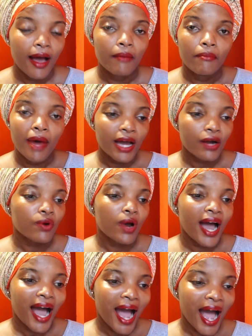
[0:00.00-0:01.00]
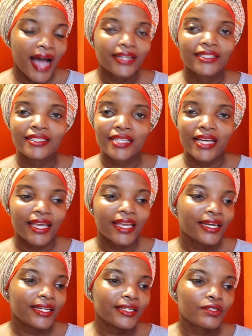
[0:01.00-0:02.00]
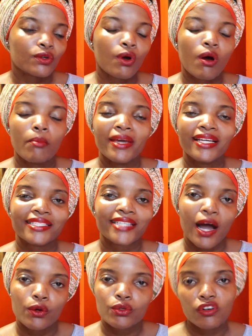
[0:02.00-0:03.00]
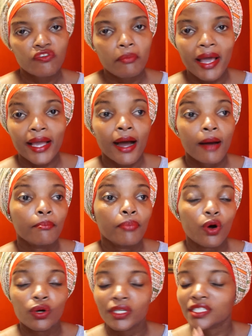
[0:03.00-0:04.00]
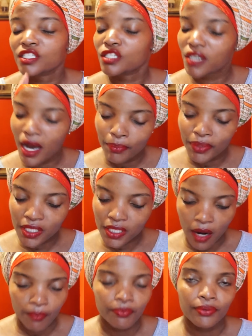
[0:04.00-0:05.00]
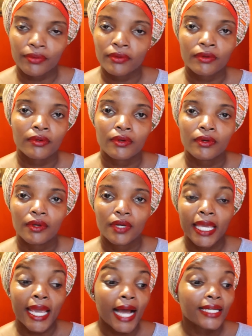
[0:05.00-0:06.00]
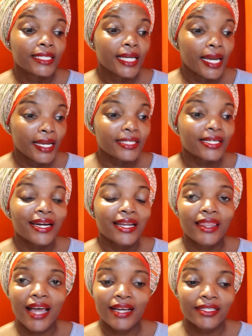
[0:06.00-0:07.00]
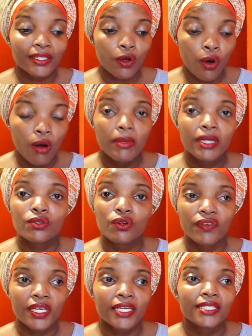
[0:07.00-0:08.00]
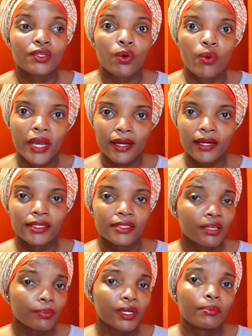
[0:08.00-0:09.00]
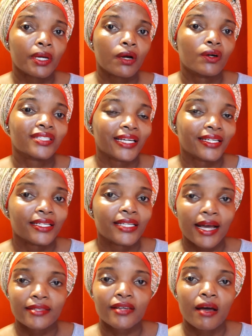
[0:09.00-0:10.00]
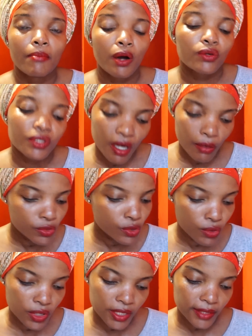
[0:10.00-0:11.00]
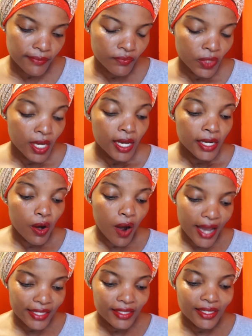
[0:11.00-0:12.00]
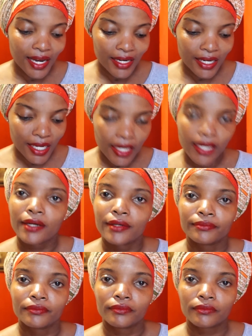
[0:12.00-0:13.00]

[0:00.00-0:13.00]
Marwa had taken his comment out of my carbon. Chap, chap he had deleted that comment of his quickly simply because I did ask about jam tours. Now I stand here